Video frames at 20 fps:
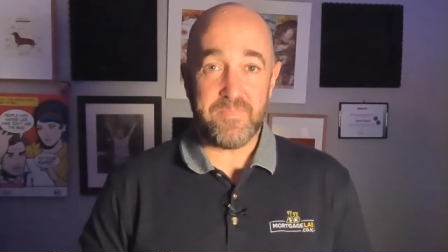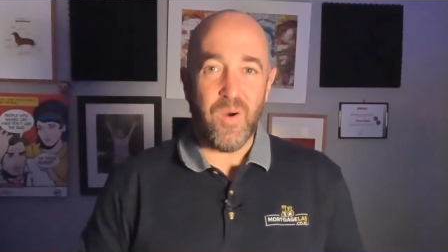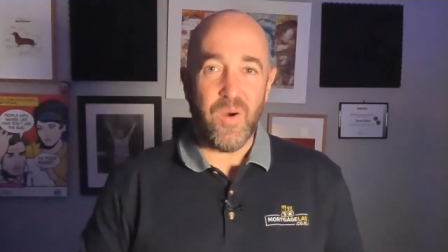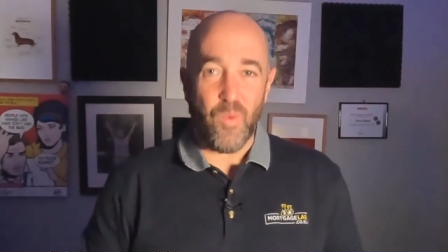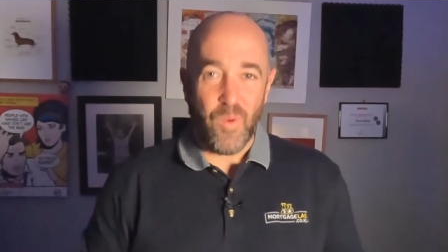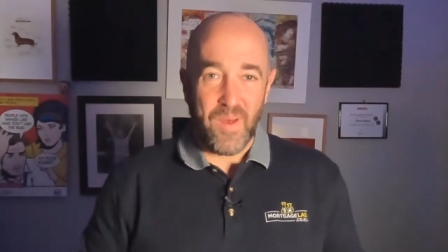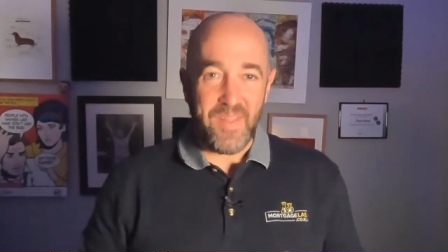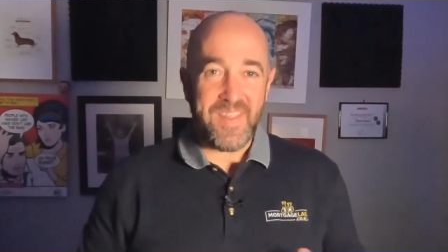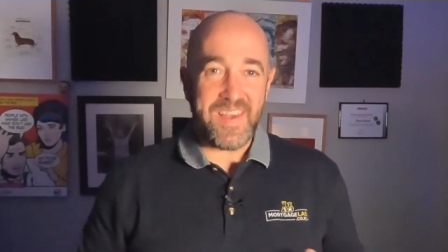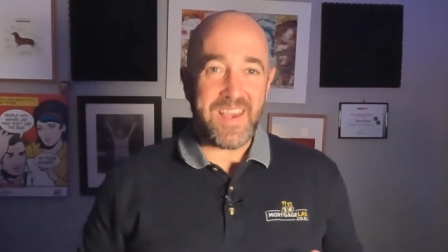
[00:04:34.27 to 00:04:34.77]

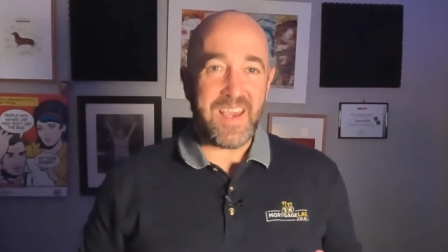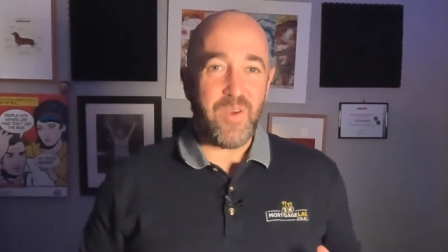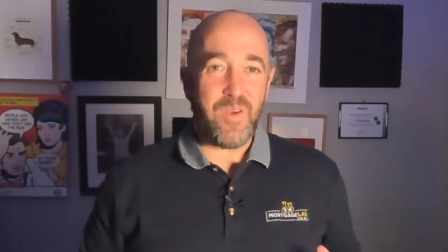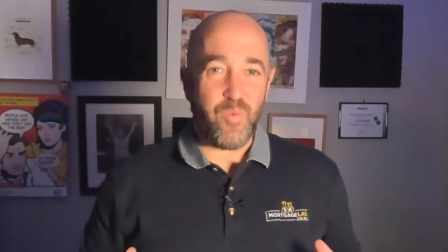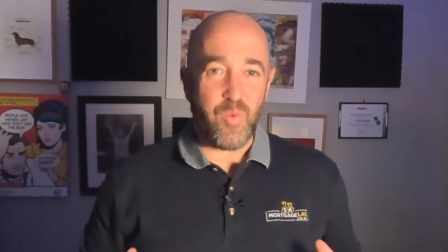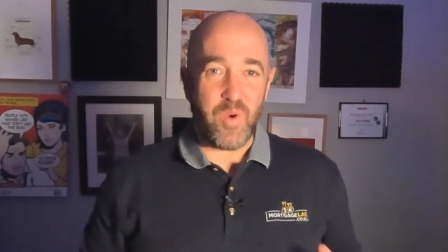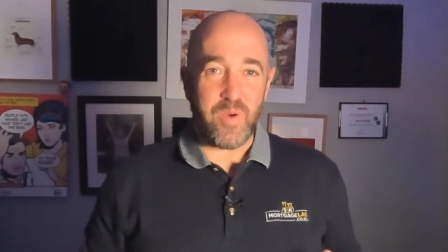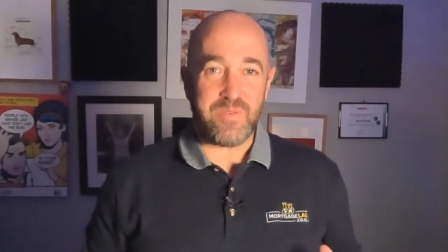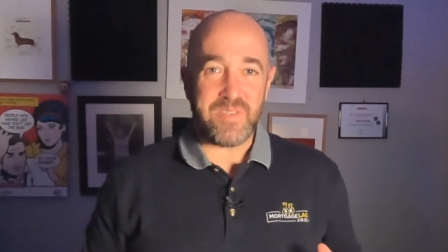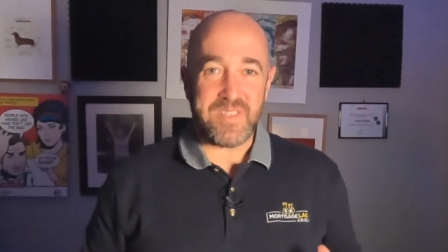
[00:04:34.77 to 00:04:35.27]
One thing I
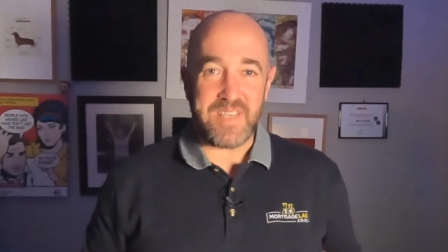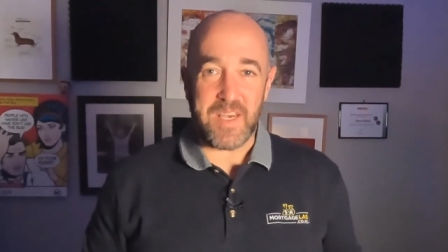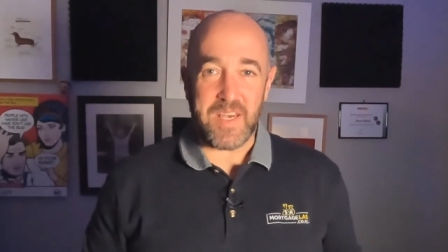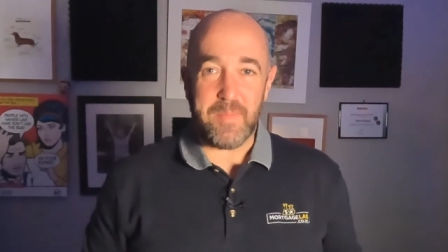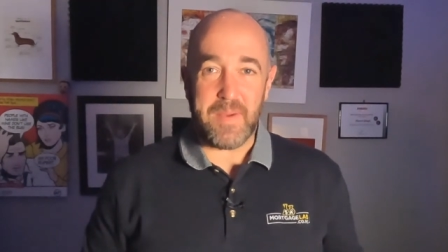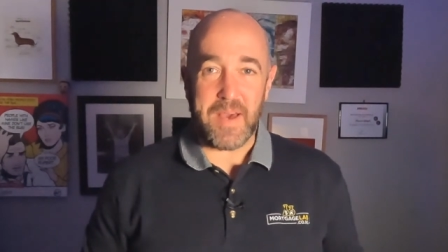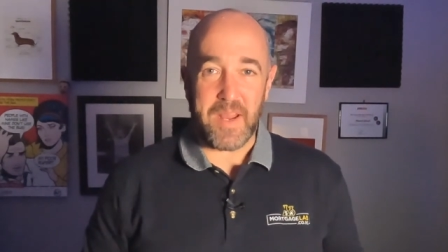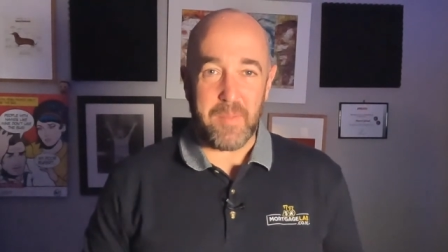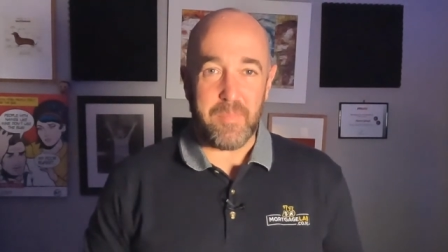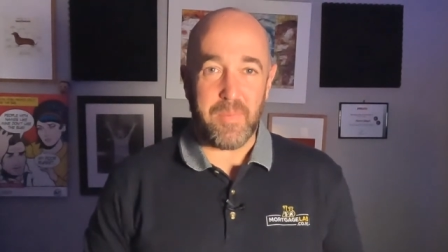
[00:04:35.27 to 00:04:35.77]
will say
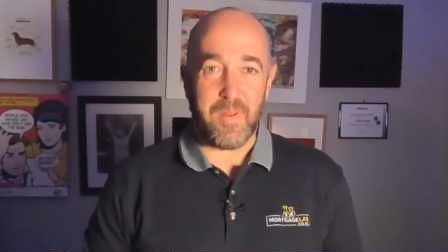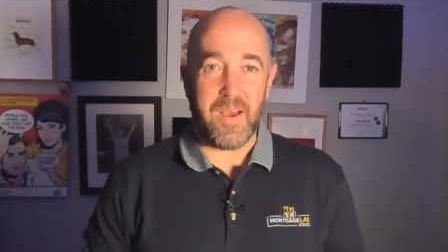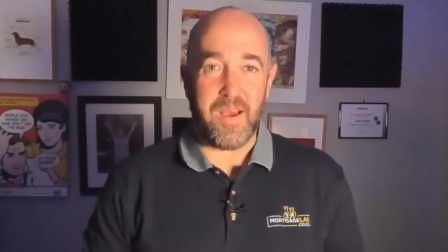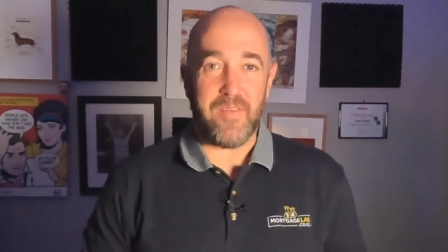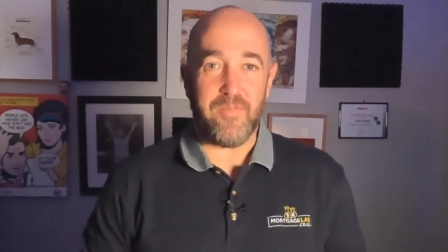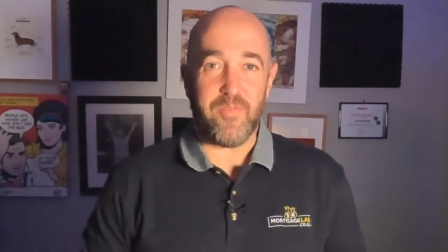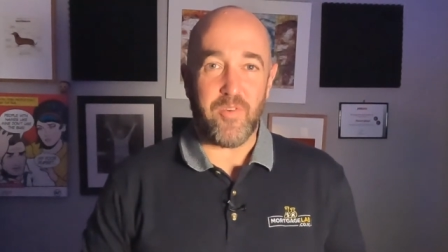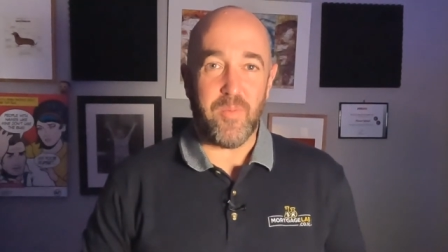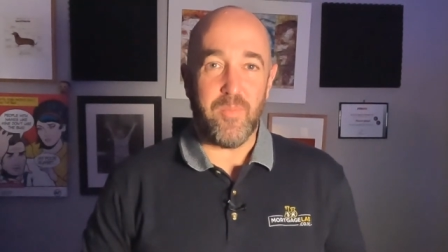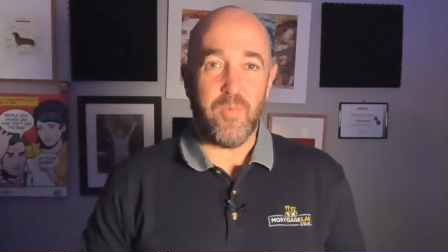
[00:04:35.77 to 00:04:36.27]
about
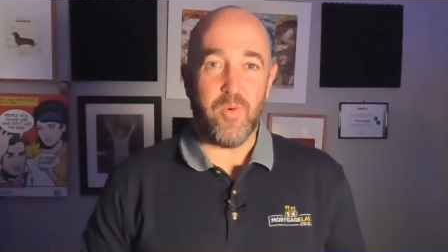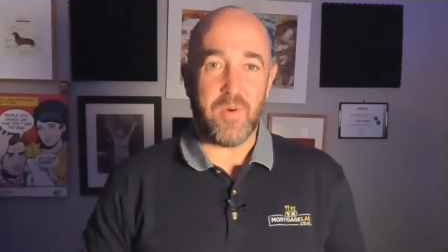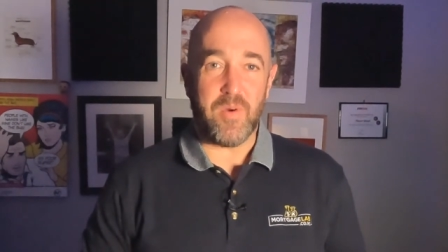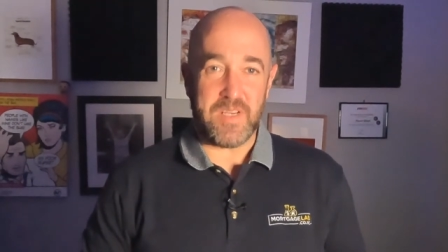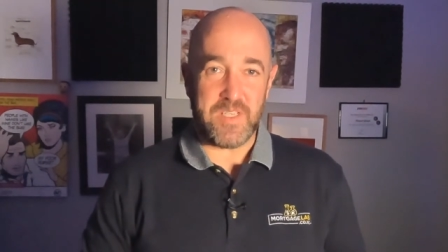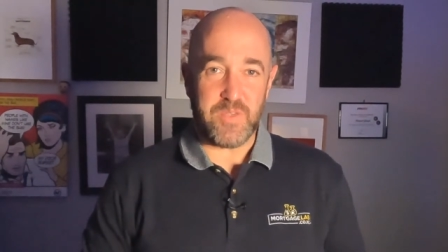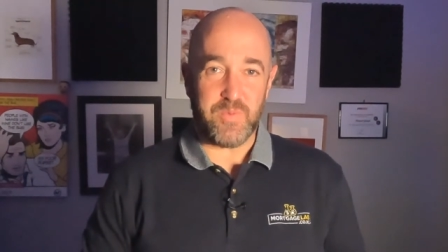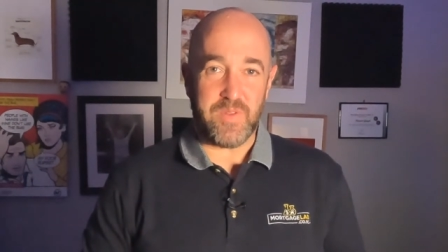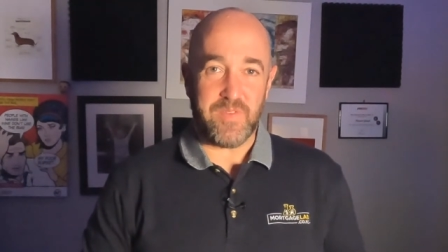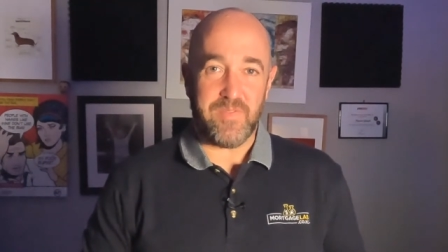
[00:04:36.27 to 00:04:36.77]
applying for a
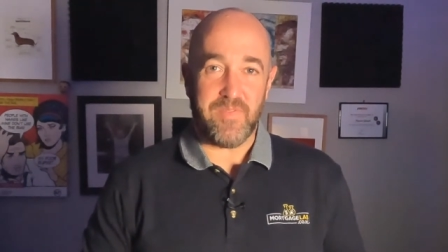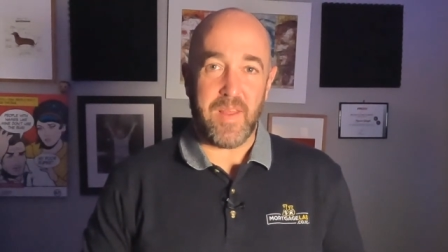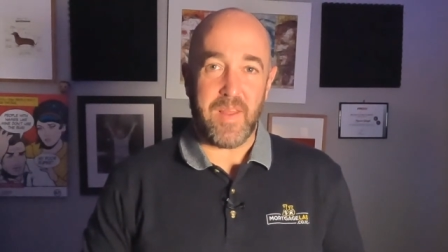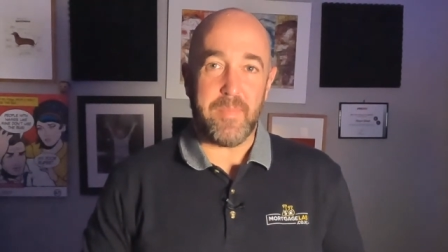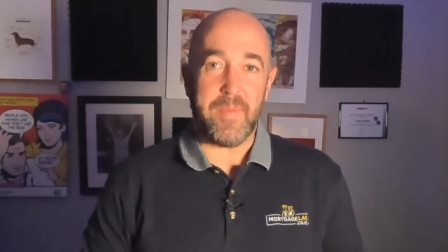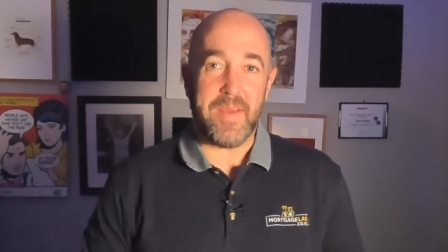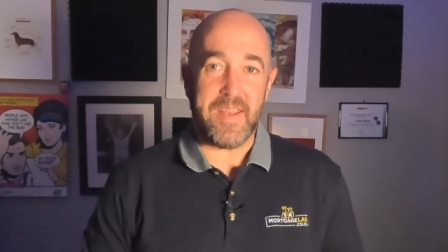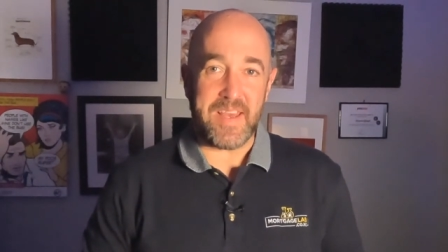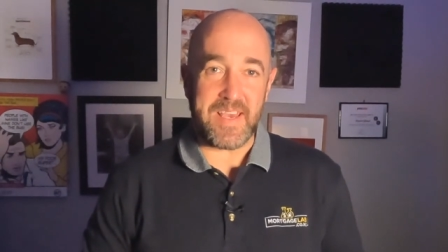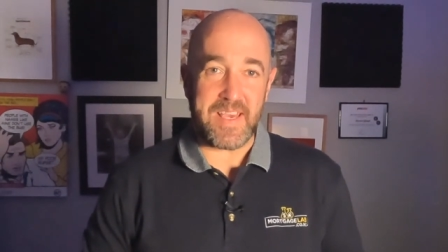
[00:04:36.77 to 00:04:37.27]
mortgage with
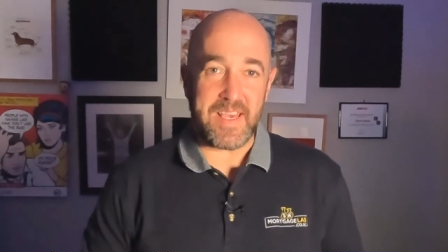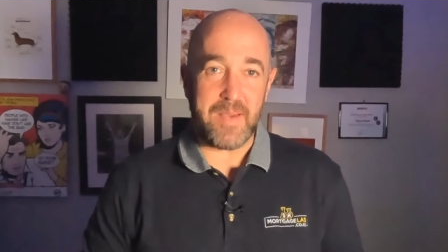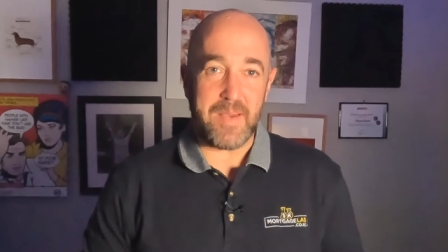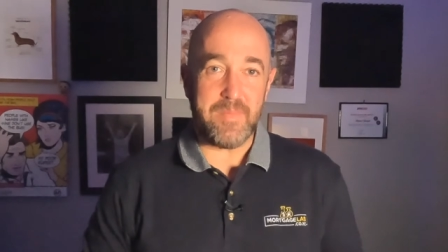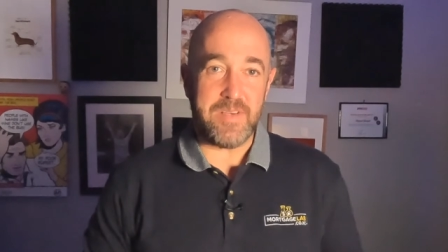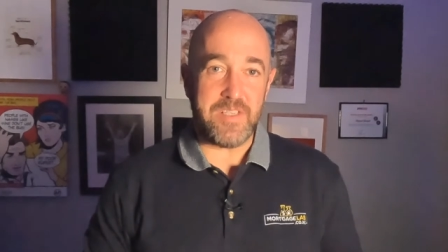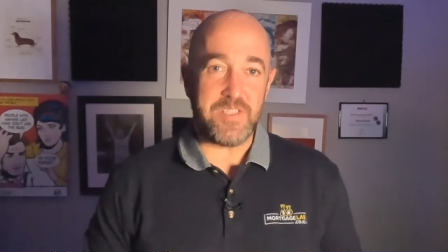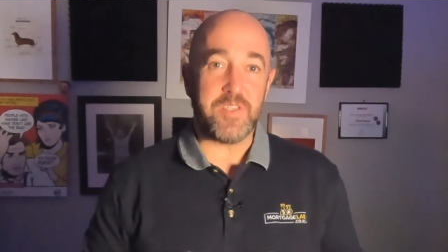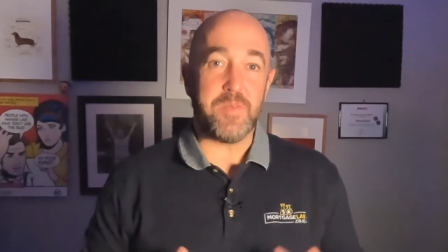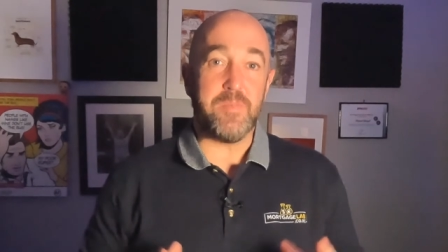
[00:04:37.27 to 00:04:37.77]
flatmate income
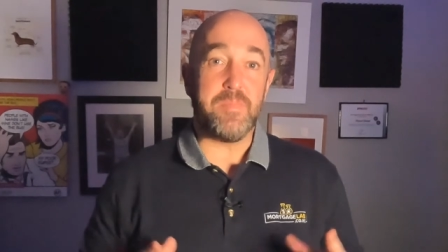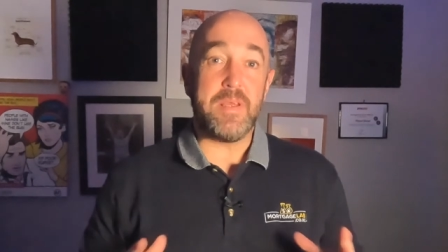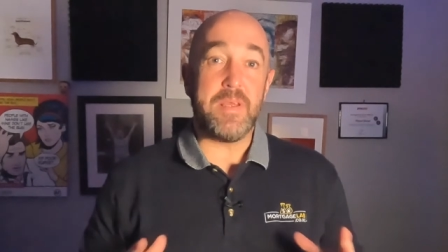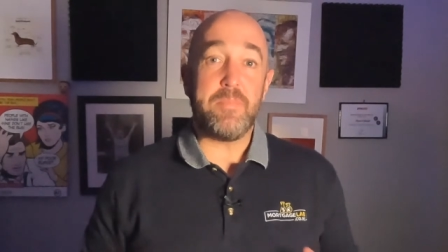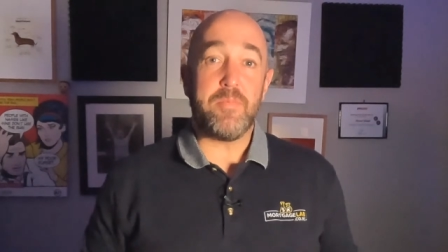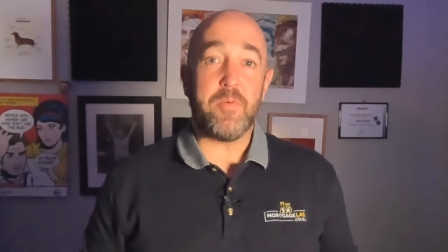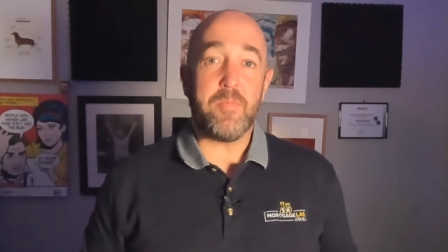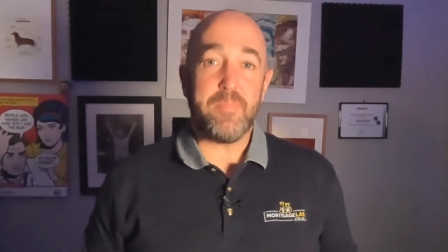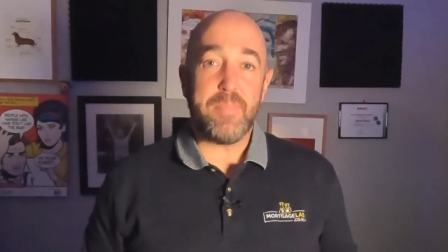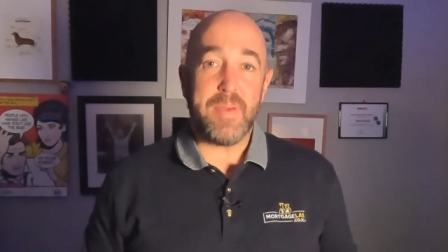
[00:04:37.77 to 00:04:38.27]
is to be
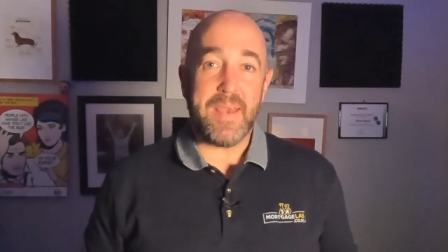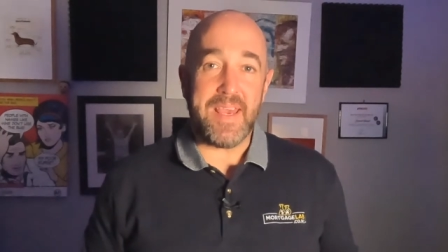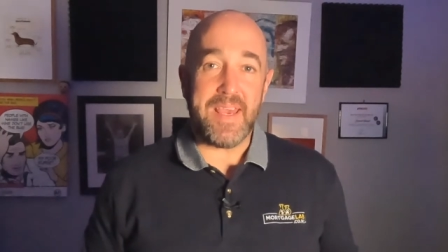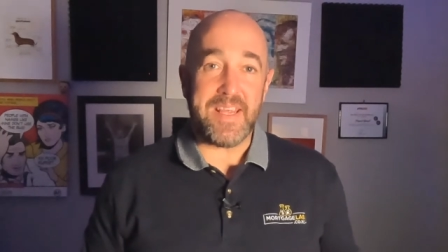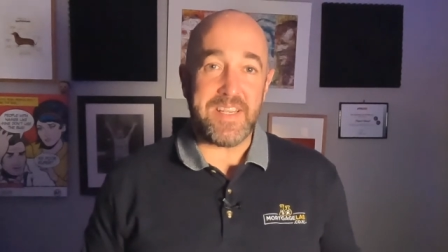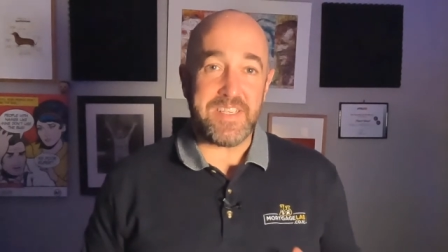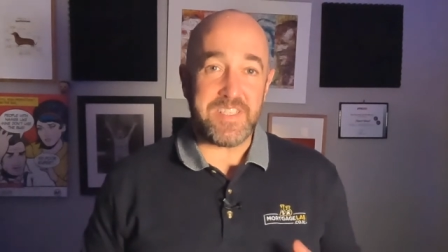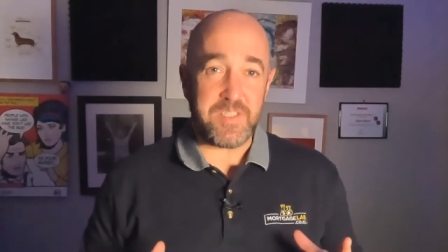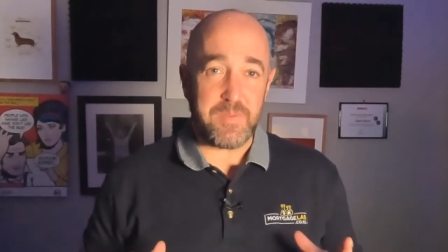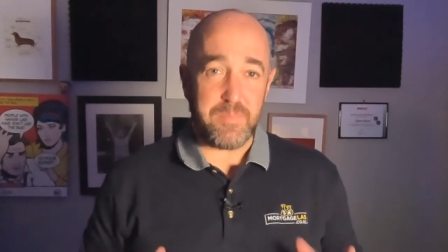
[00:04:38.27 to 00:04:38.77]
prepared to